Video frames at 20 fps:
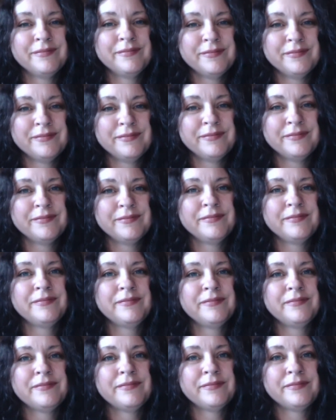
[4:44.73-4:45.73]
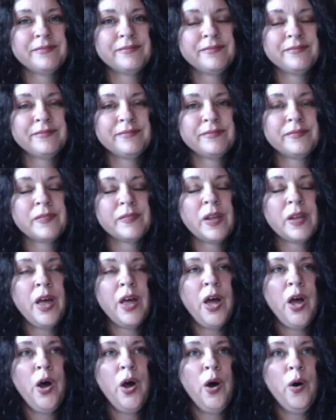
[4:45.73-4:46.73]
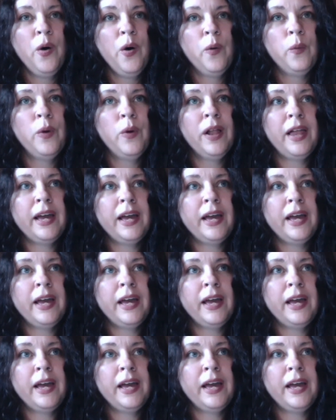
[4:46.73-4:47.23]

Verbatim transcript: I failed miserably. Well,